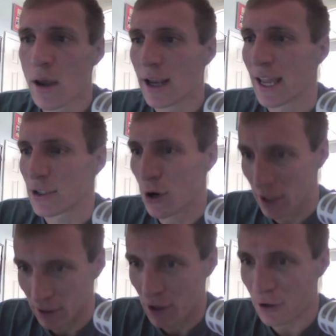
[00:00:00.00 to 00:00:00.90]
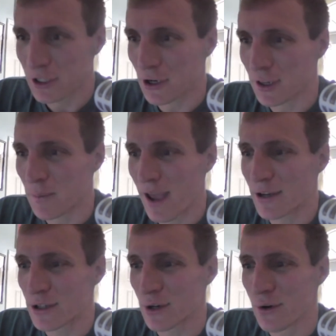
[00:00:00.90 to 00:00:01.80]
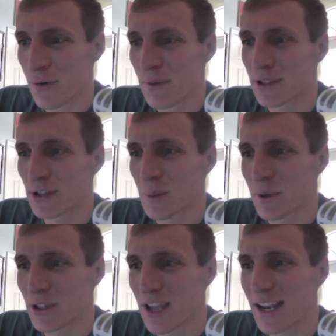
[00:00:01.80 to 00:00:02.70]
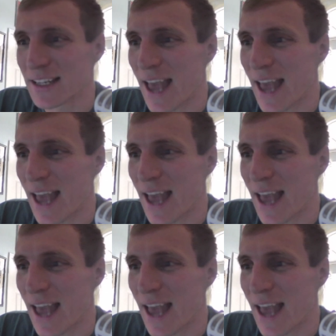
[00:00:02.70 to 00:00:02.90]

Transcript: Again, turning the page to Mississippi State.